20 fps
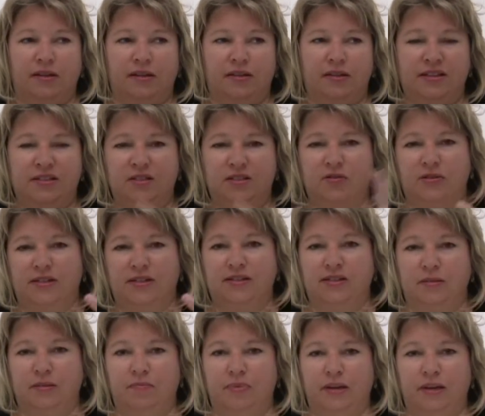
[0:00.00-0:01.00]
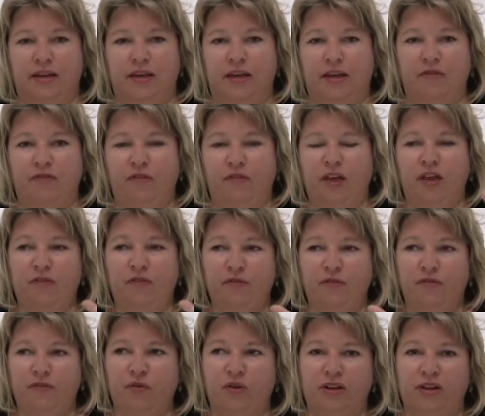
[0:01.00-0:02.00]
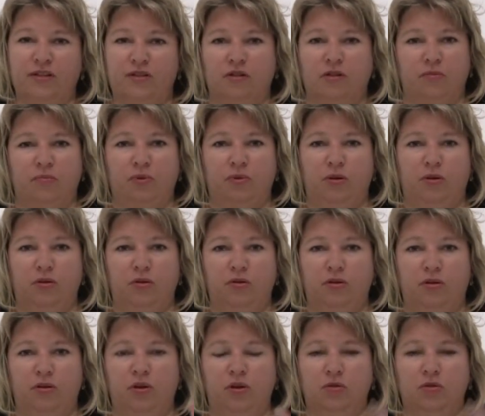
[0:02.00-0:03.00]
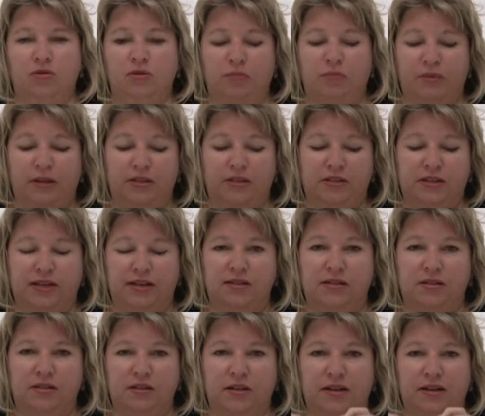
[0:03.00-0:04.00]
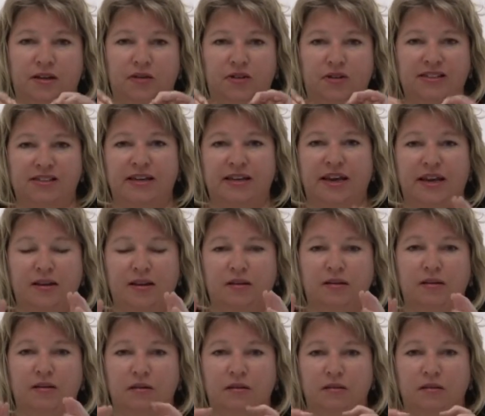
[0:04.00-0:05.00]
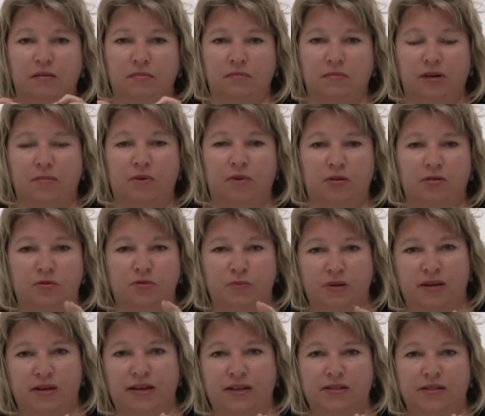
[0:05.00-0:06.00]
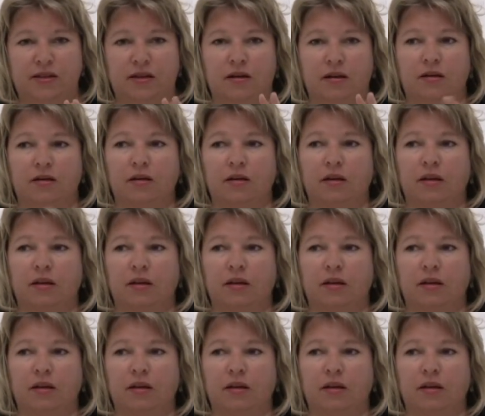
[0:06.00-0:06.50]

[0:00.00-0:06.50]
This is really simply, if for example, you do a blood test and you're at 10 millimoles per litre,